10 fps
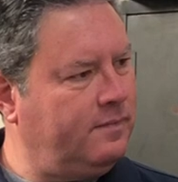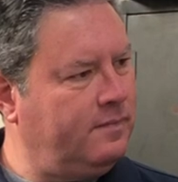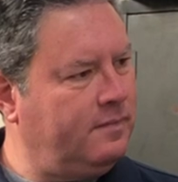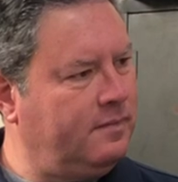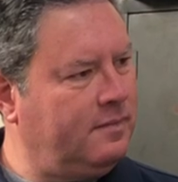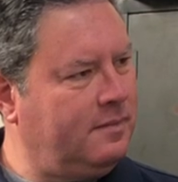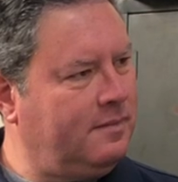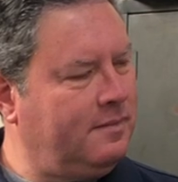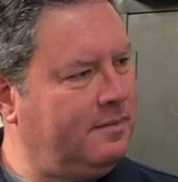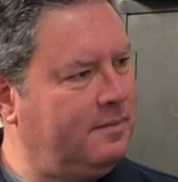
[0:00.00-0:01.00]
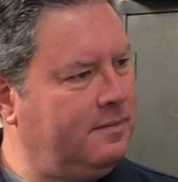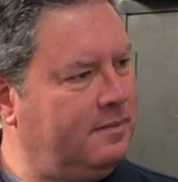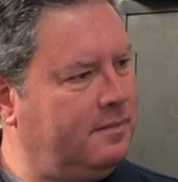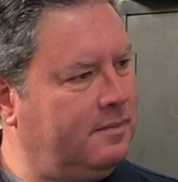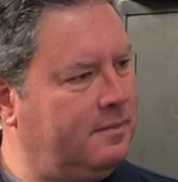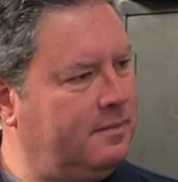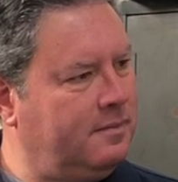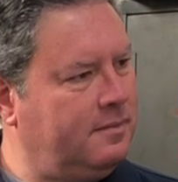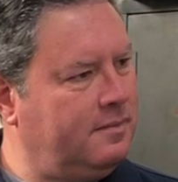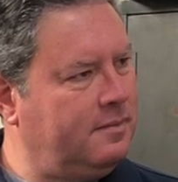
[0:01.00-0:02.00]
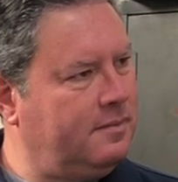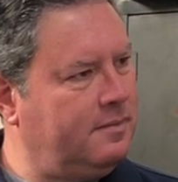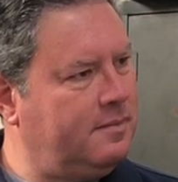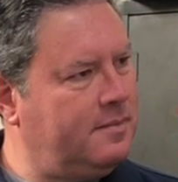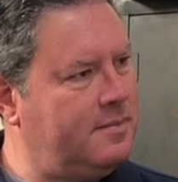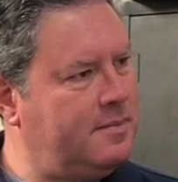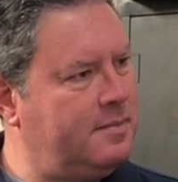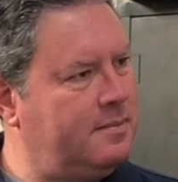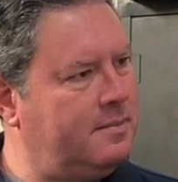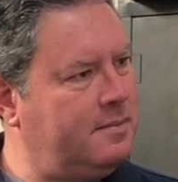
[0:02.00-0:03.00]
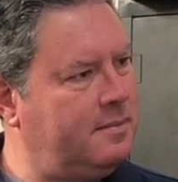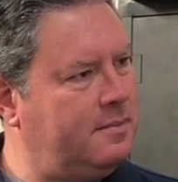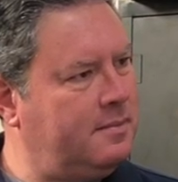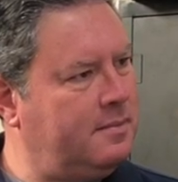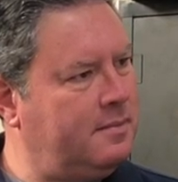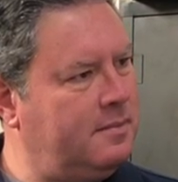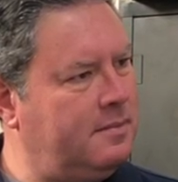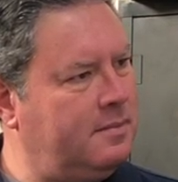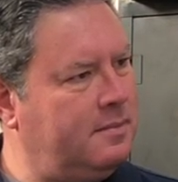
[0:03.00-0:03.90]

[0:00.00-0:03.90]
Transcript: (silent)